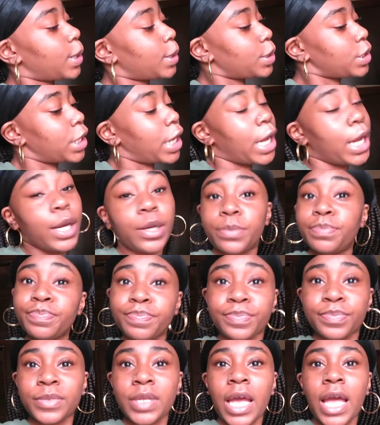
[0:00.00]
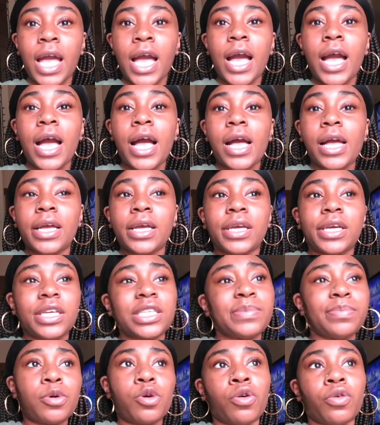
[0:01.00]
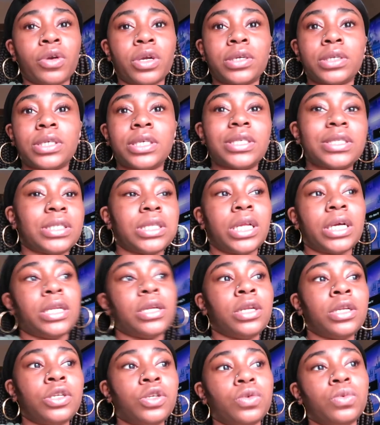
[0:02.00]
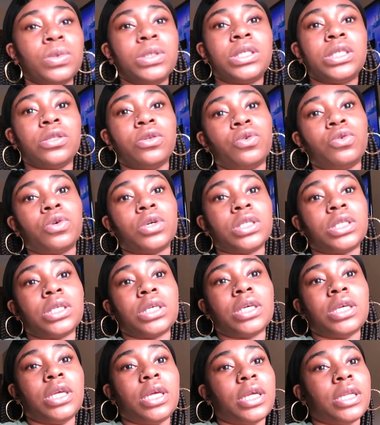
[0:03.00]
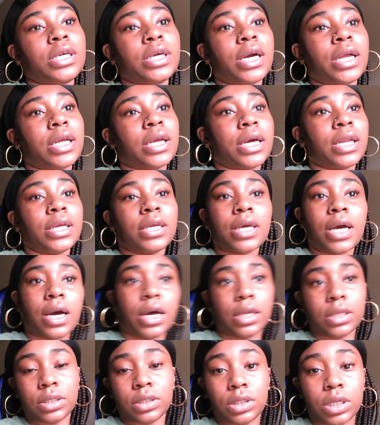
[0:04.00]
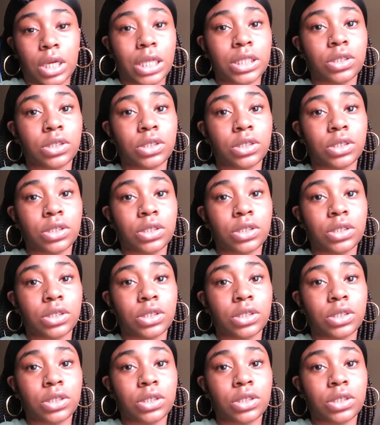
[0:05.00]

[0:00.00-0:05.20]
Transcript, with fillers: Yeah. It's boring. It's still nothing to do. We're still in quarantine and yada yada yada. I